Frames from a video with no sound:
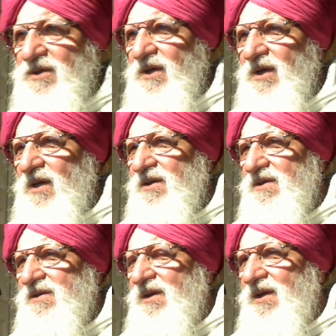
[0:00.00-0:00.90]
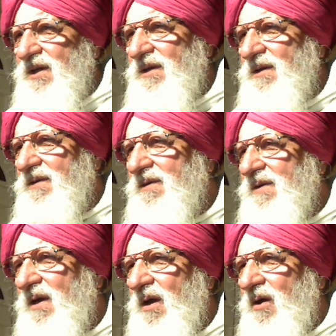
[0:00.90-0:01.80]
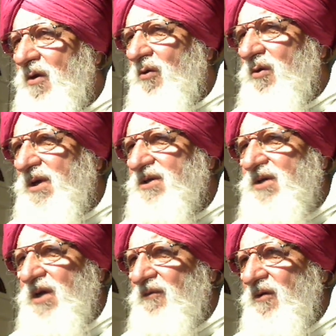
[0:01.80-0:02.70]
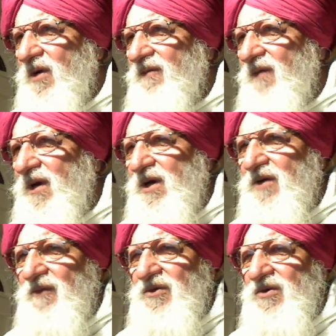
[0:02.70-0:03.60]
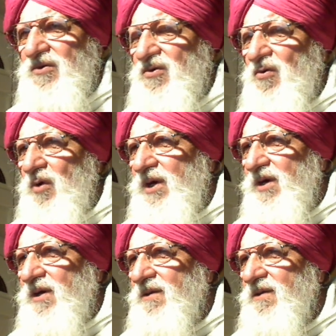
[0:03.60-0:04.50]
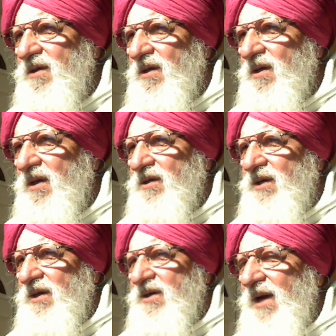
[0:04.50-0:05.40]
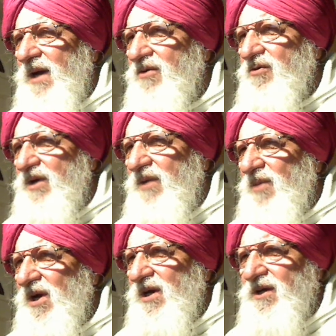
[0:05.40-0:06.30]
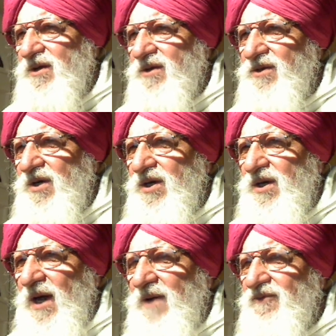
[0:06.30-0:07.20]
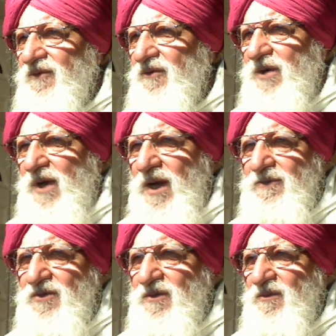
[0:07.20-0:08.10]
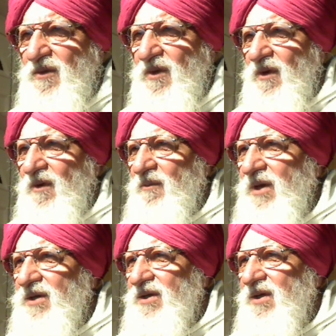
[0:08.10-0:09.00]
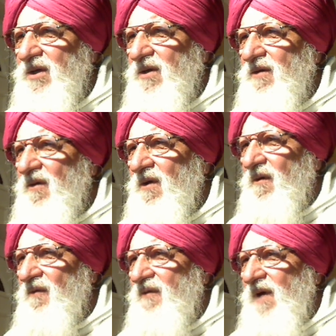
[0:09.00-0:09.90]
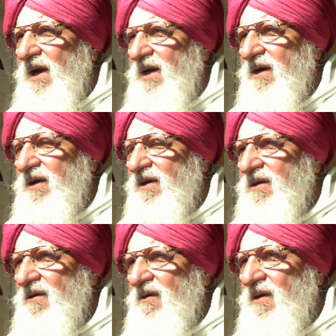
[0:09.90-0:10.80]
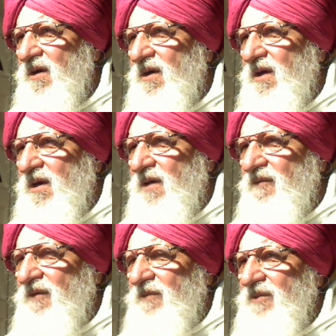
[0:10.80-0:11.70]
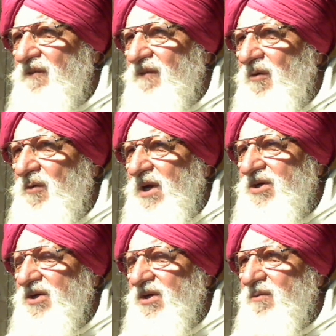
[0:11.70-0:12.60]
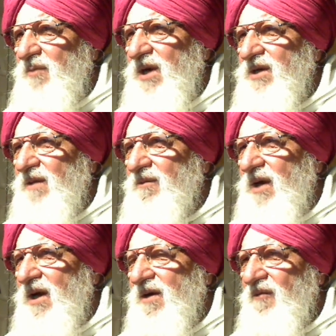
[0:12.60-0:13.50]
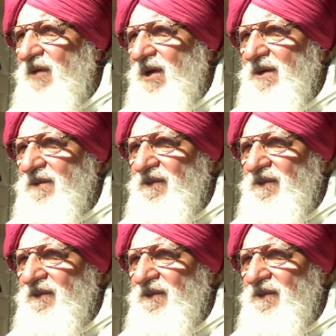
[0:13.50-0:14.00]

is a, uh, the holiest of holy when it was destroyed. They tried to rebuild it three times, four times, but the fire from the foundation made them run away.